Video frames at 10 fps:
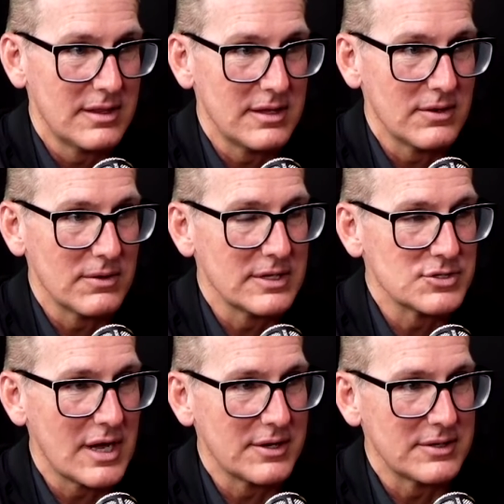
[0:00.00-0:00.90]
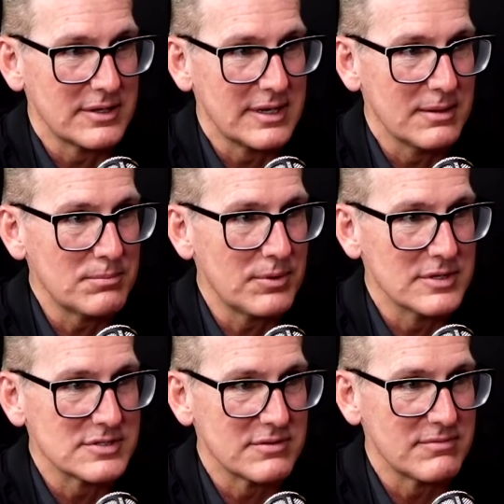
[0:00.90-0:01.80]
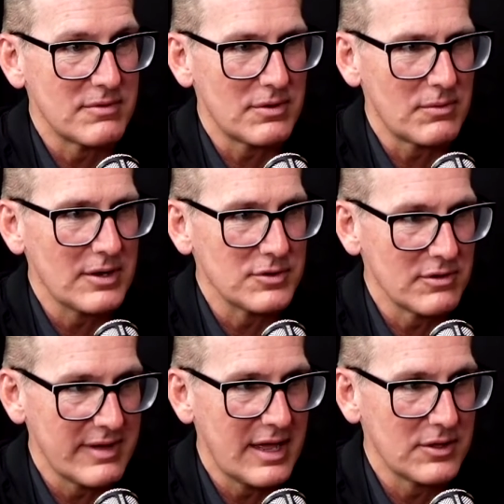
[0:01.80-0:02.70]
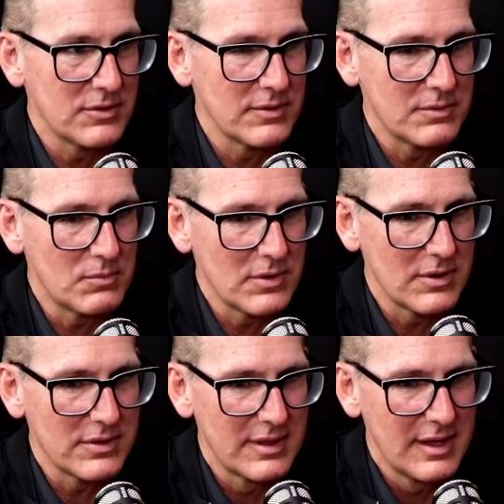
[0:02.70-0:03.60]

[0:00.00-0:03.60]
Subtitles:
early childhood imprints around your value and worth?